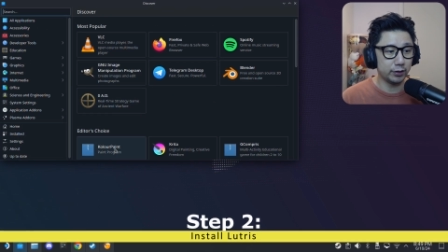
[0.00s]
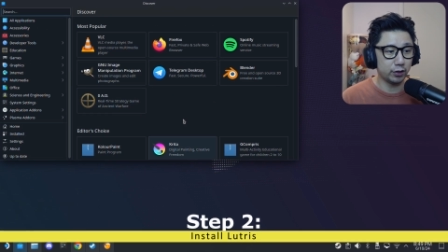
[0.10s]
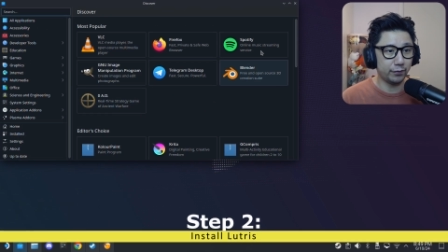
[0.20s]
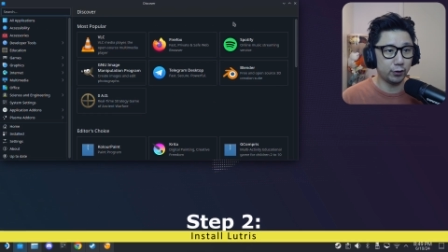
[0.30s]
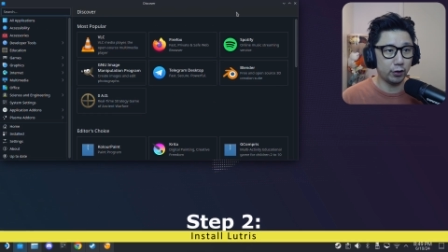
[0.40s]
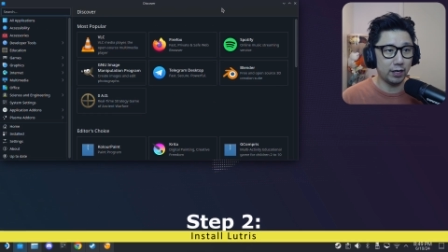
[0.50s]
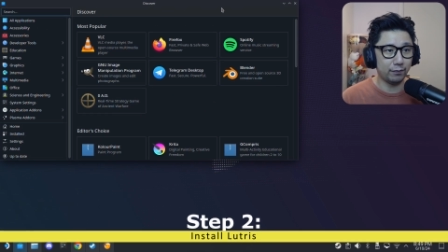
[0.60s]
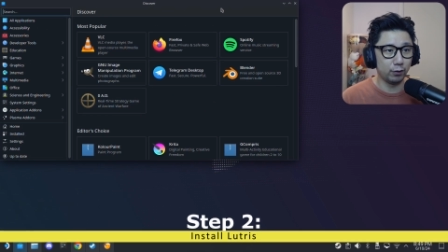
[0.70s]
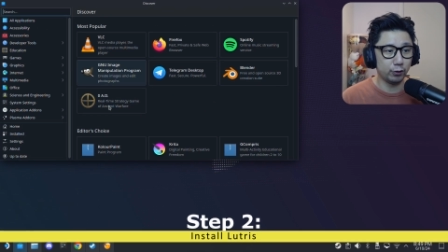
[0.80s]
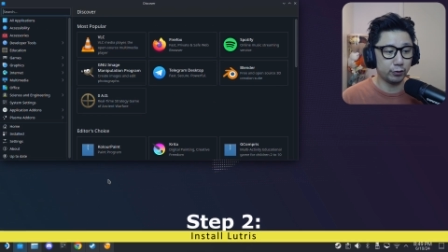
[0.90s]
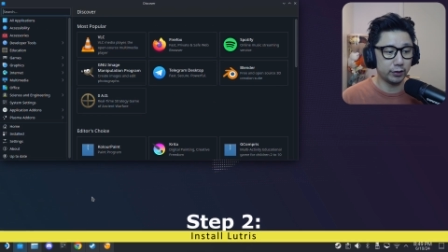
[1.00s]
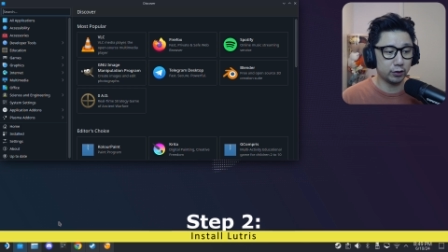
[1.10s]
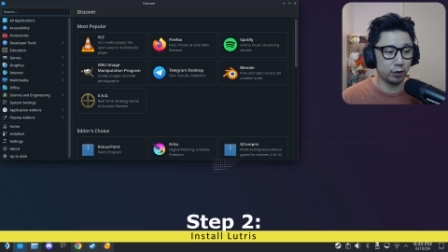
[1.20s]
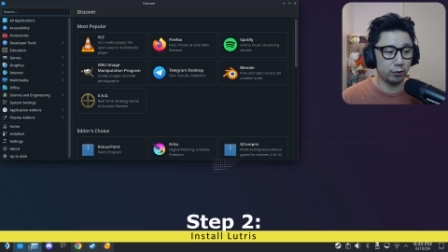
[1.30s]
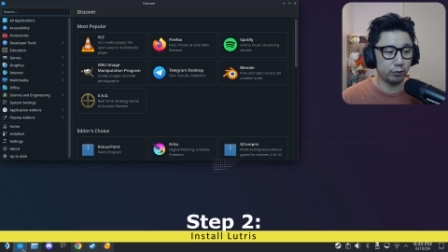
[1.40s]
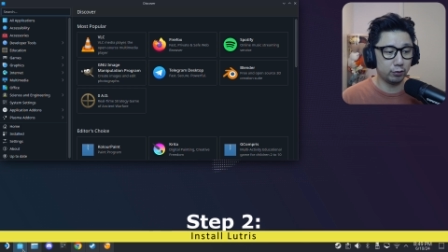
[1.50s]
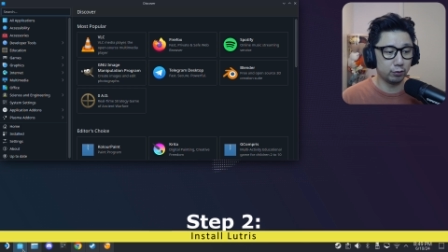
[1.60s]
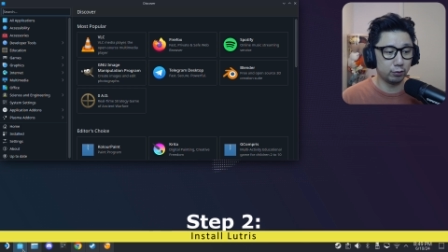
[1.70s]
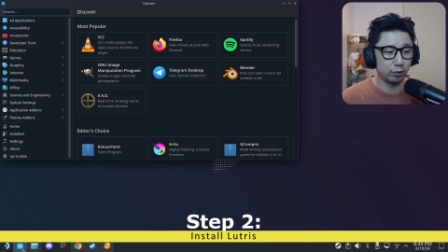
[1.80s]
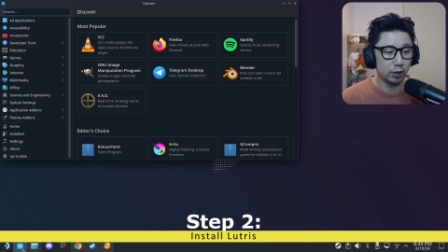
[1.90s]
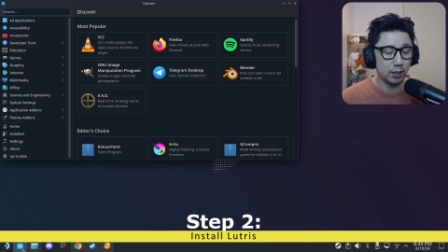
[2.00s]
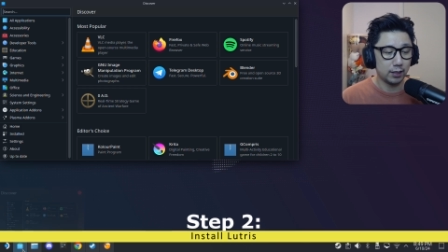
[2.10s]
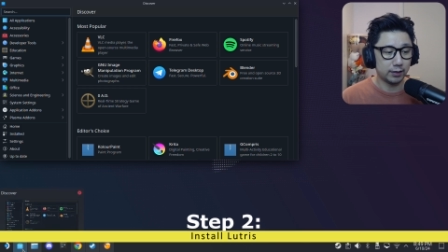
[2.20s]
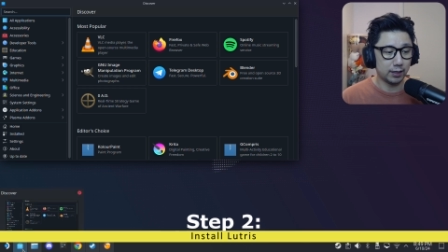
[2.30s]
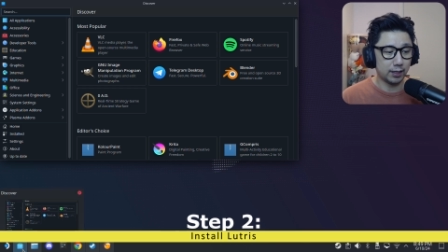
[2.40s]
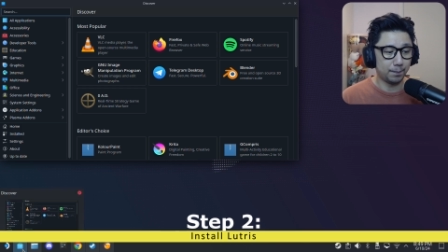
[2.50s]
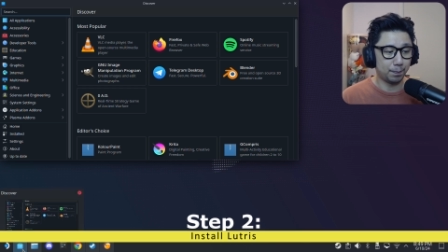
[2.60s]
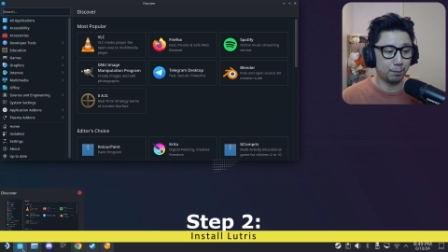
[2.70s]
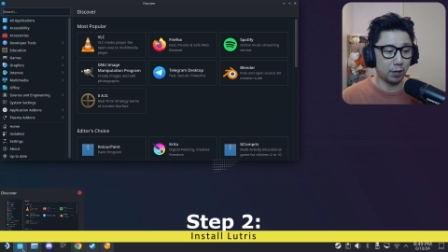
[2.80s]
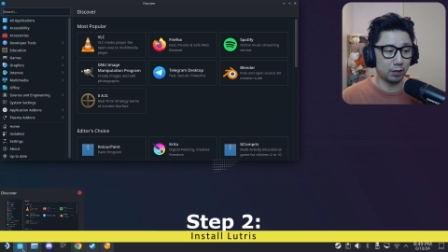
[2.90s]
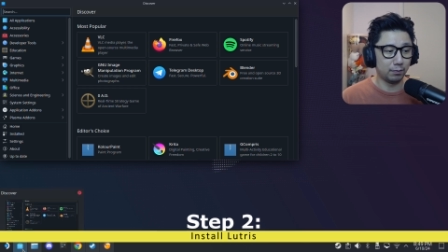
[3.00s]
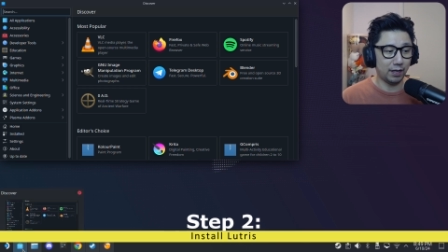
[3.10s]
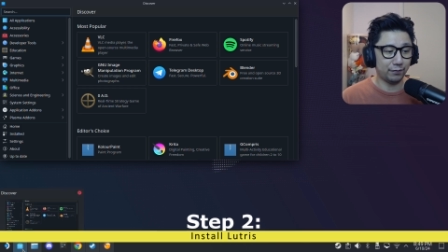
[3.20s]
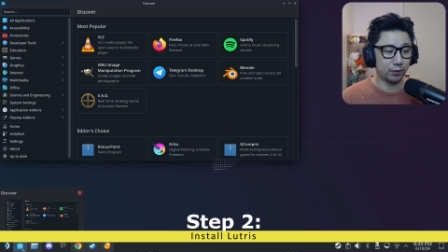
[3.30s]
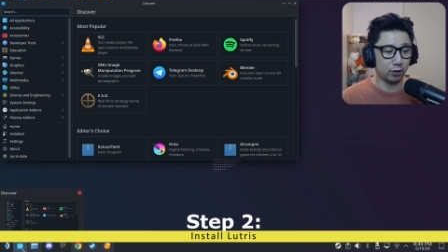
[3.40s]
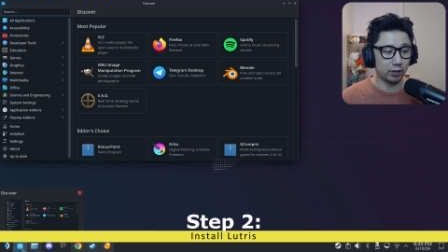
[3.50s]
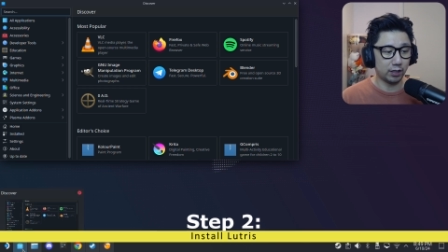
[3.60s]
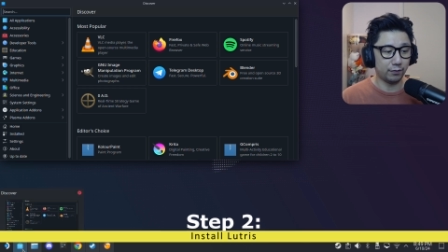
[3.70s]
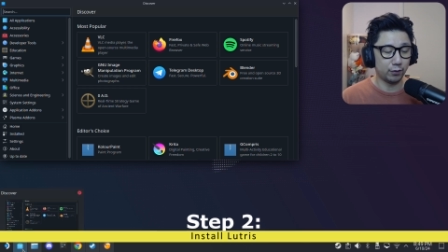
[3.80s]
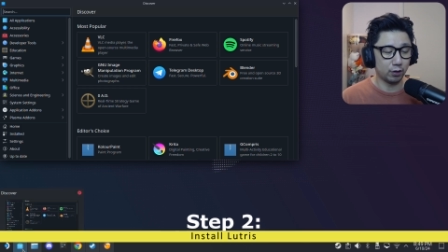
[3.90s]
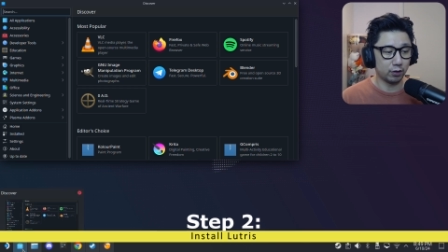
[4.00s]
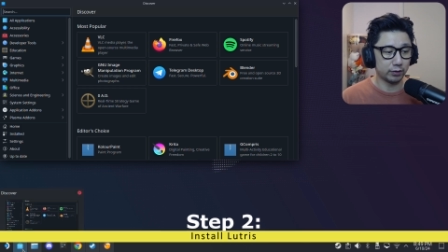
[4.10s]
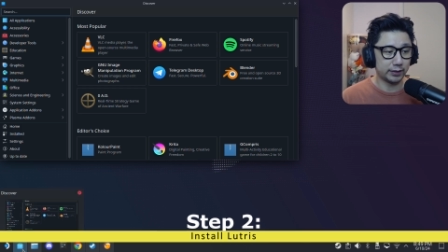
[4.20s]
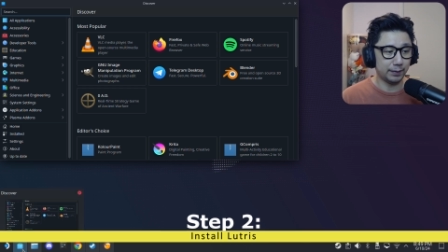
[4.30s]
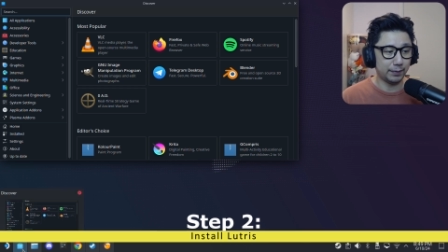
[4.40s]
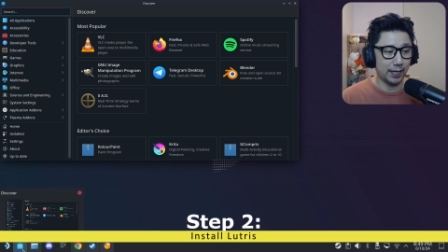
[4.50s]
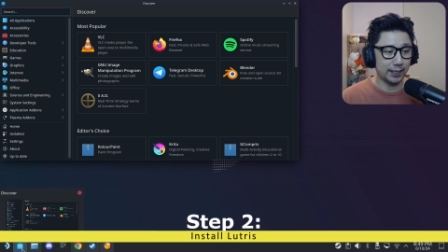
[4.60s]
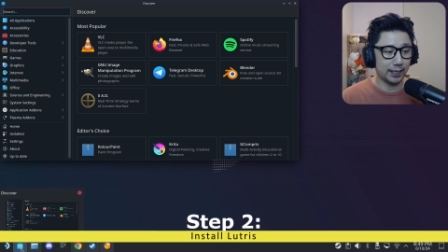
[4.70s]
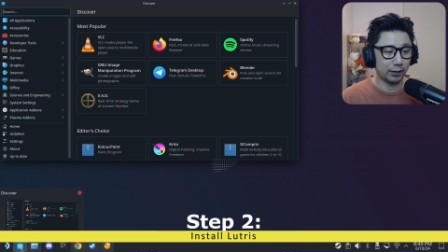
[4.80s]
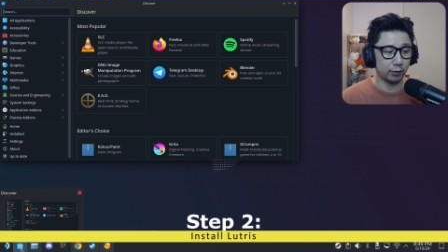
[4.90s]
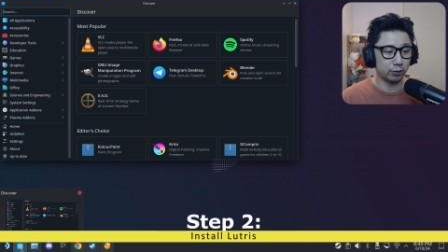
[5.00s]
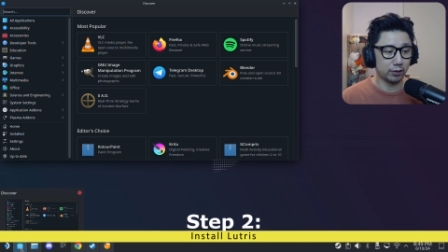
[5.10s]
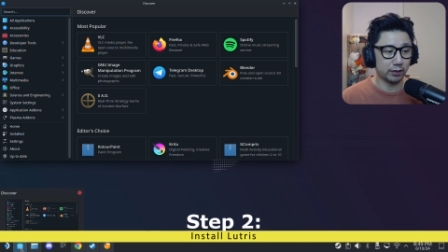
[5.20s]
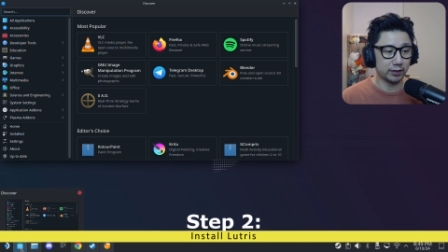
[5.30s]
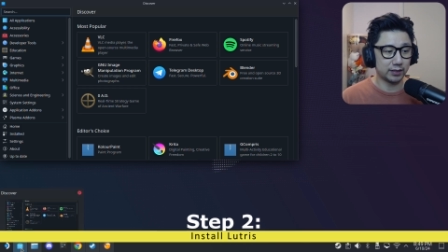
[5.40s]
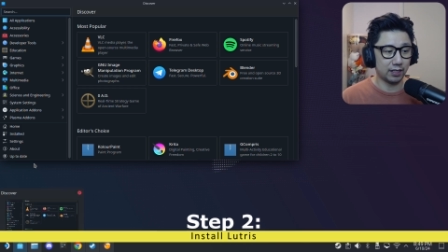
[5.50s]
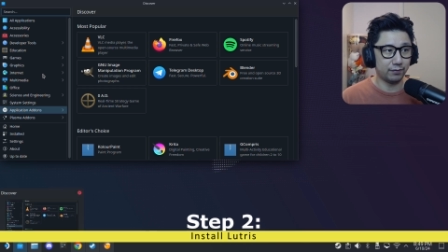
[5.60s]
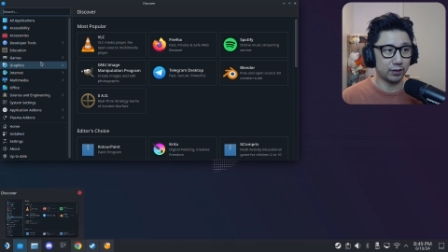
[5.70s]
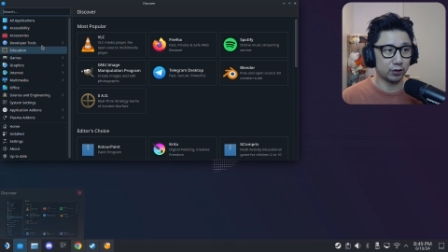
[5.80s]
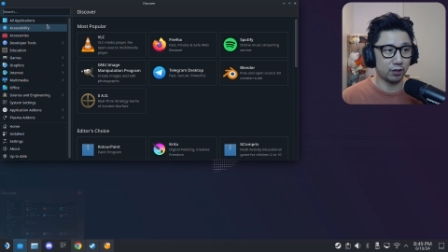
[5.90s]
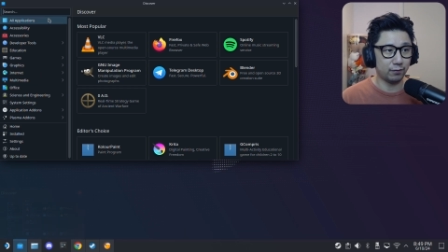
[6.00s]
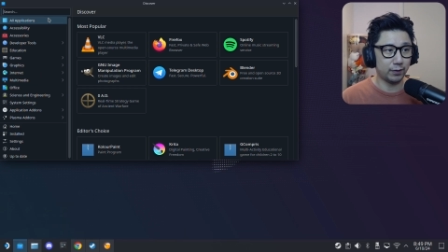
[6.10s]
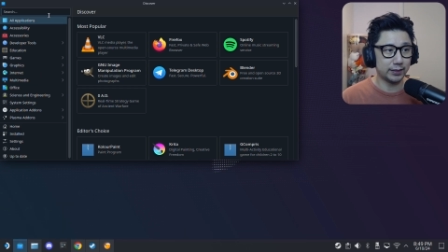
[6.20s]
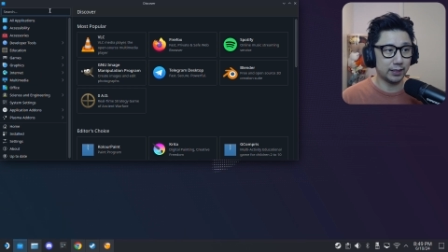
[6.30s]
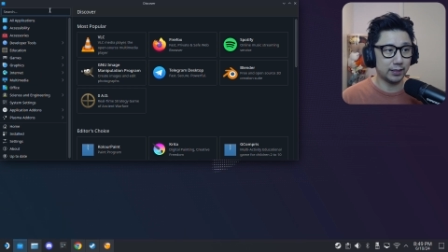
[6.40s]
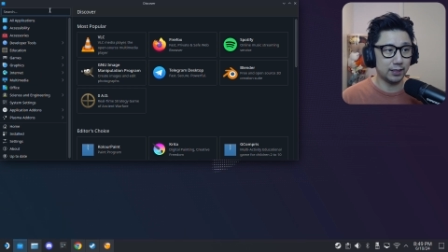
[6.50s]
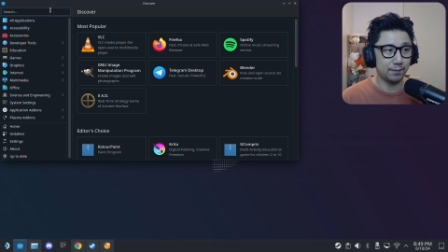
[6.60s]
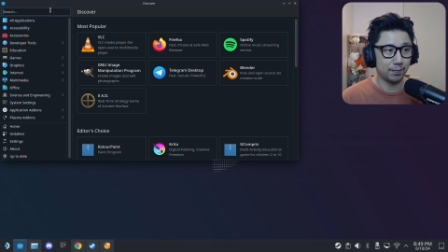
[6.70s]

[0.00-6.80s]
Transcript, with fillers: So if you don't have Lutris, go to the bottom left corner of your Steam Deck and go to the Discover Software Center.